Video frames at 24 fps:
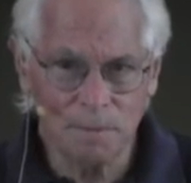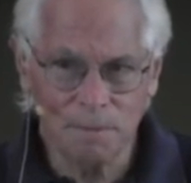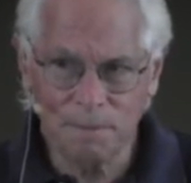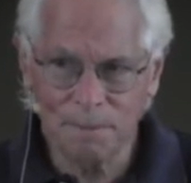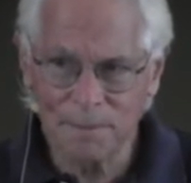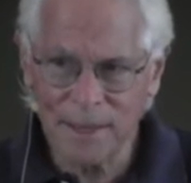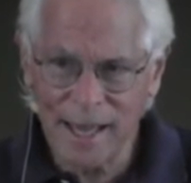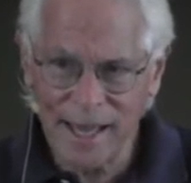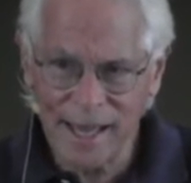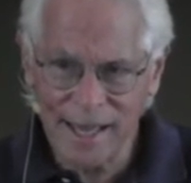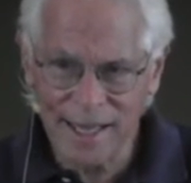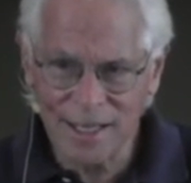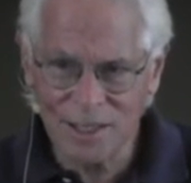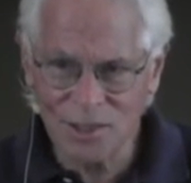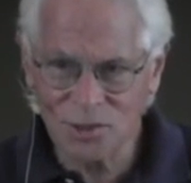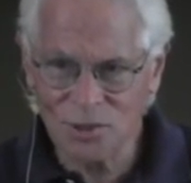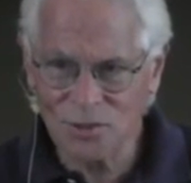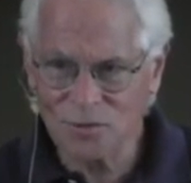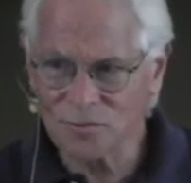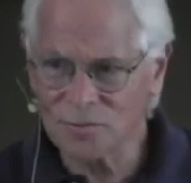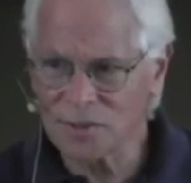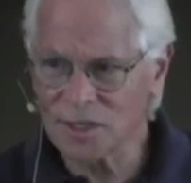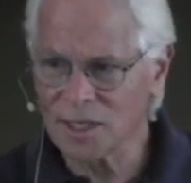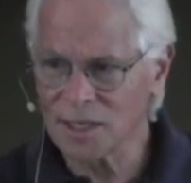
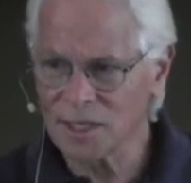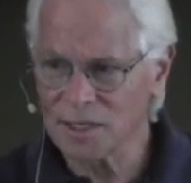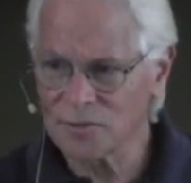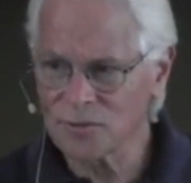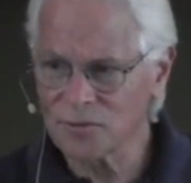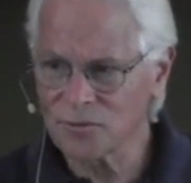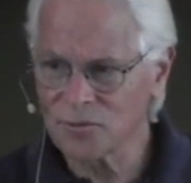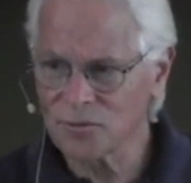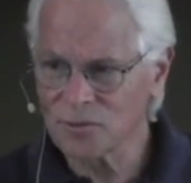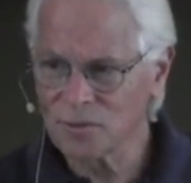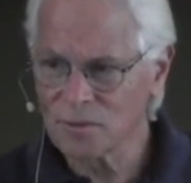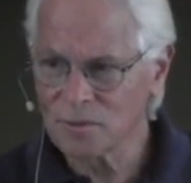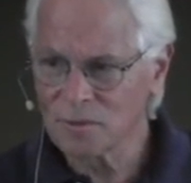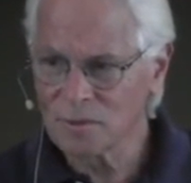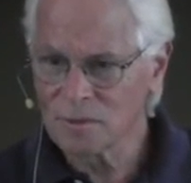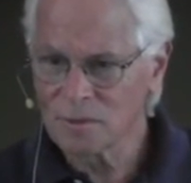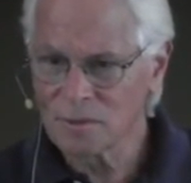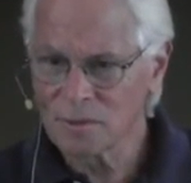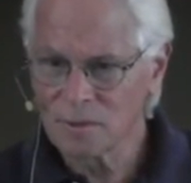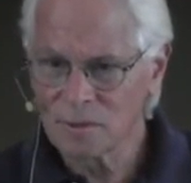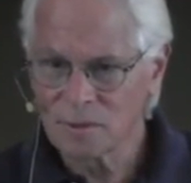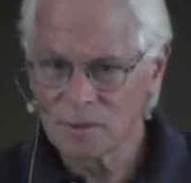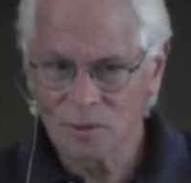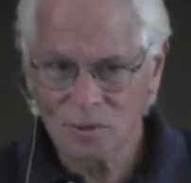paths of life
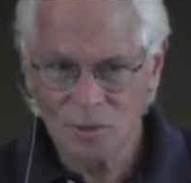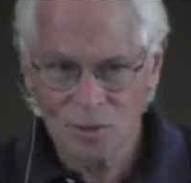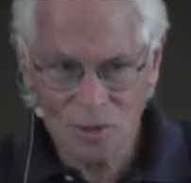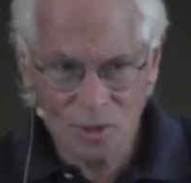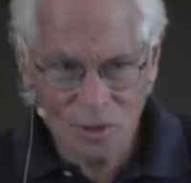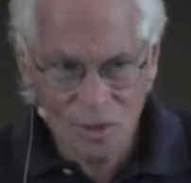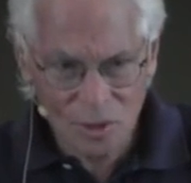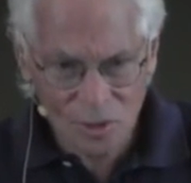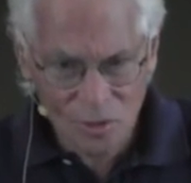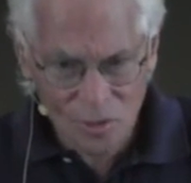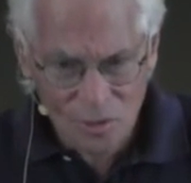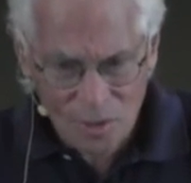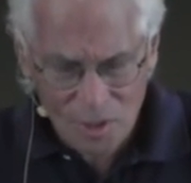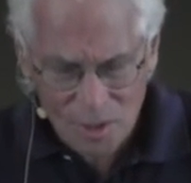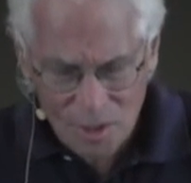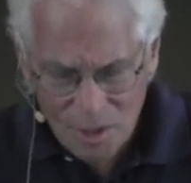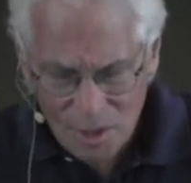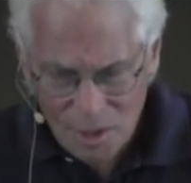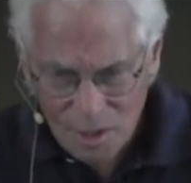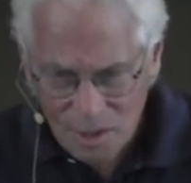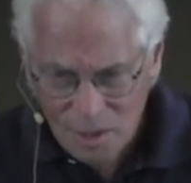to go,